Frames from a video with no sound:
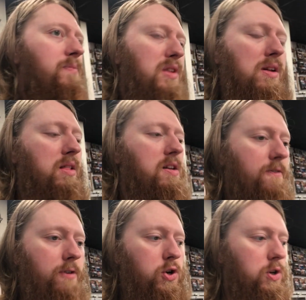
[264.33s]
It's not the
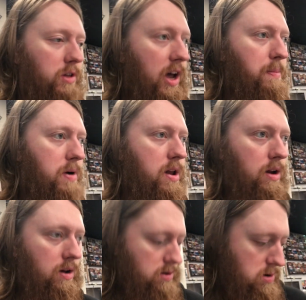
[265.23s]
official name, but
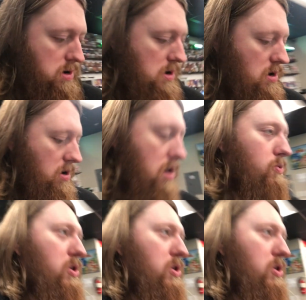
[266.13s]
Um,